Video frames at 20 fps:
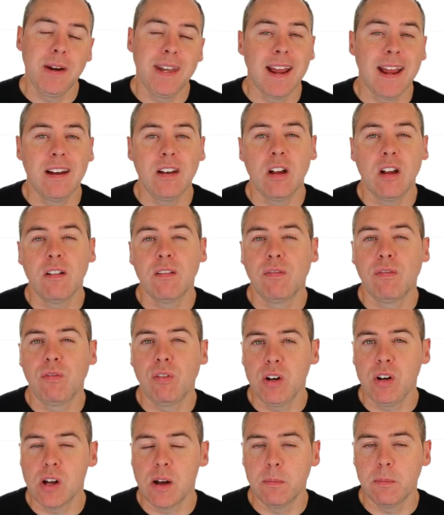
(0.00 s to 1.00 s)
We now know of
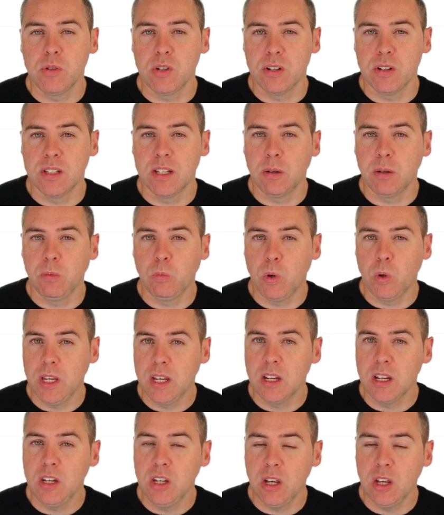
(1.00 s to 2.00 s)
three options that
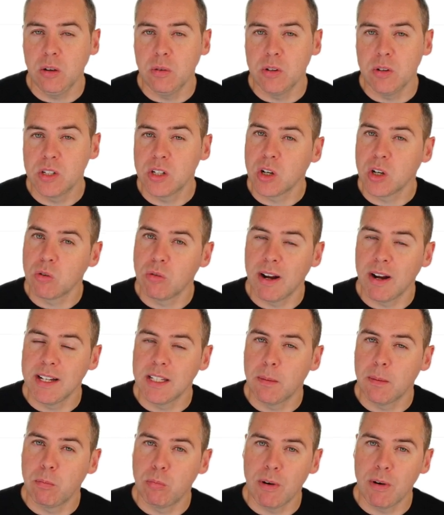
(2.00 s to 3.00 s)
we can use to
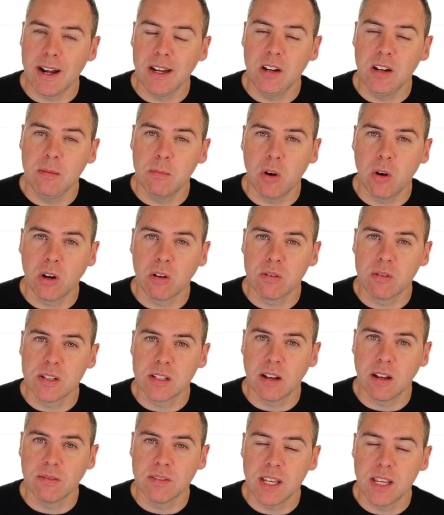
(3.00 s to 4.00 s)
create a brand new
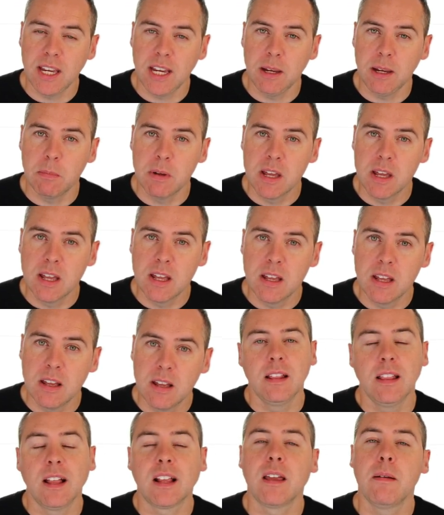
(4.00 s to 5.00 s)
Microsoft team
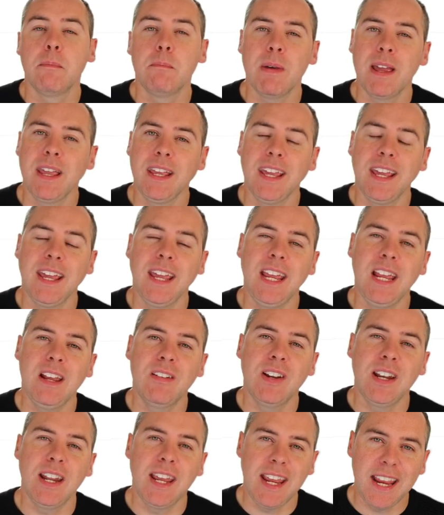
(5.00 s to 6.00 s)
that can make it
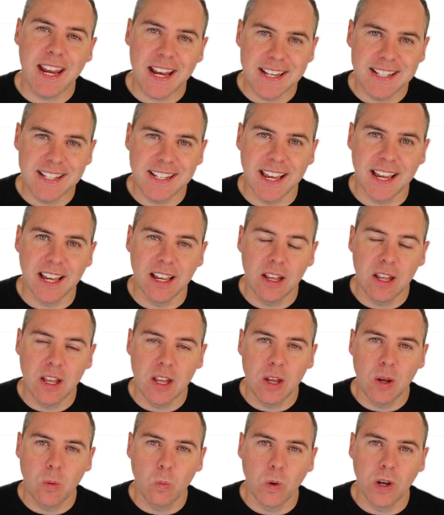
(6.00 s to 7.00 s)
even easier
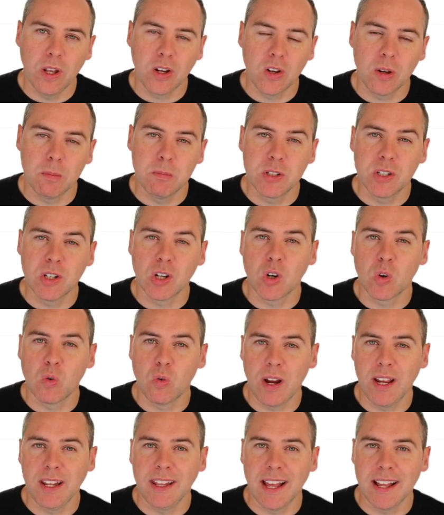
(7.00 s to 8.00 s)
when it comes to
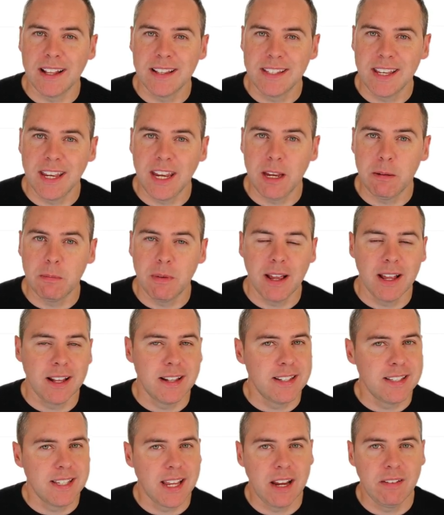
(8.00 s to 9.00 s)
create that team
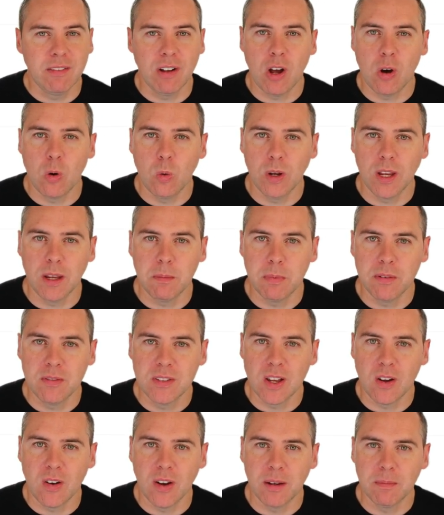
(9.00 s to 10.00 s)
and save a whole heap
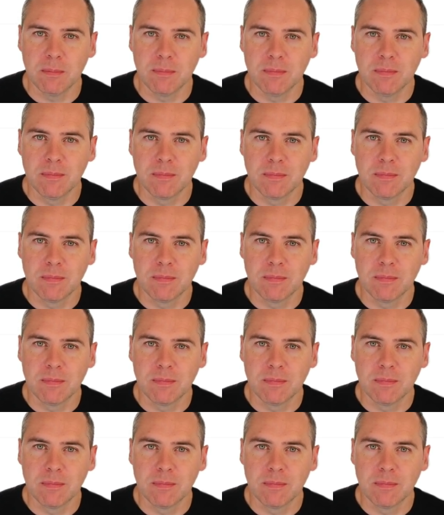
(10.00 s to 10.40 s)
of time.